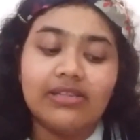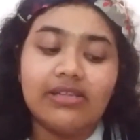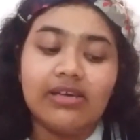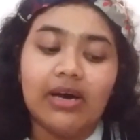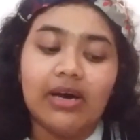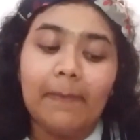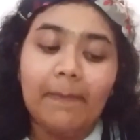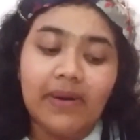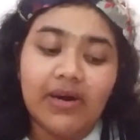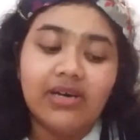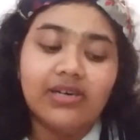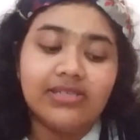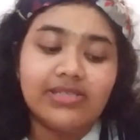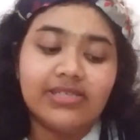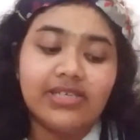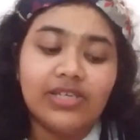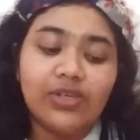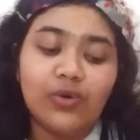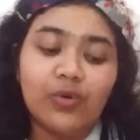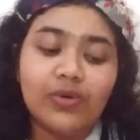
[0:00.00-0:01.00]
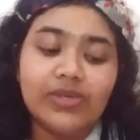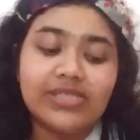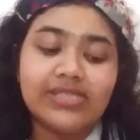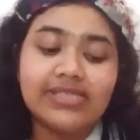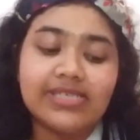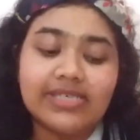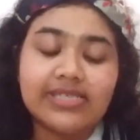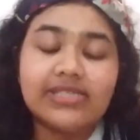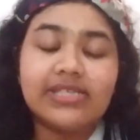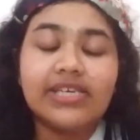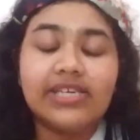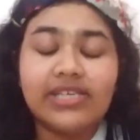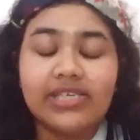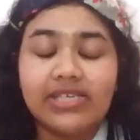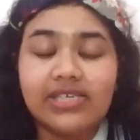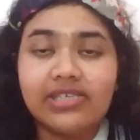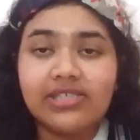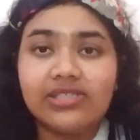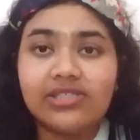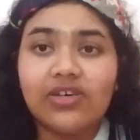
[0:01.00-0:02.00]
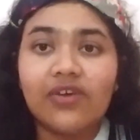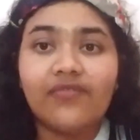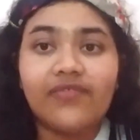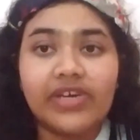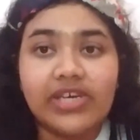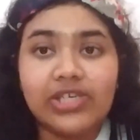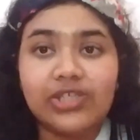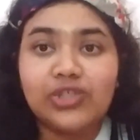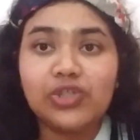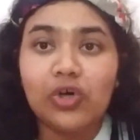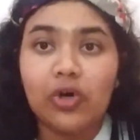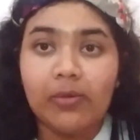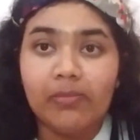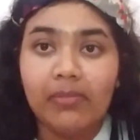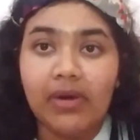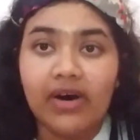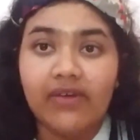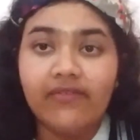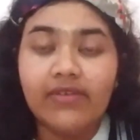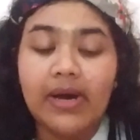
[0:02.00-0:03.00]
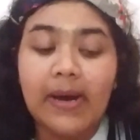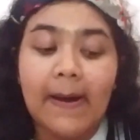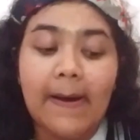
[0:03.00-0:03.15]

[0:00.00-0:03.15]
a person who is 16 years of age or above,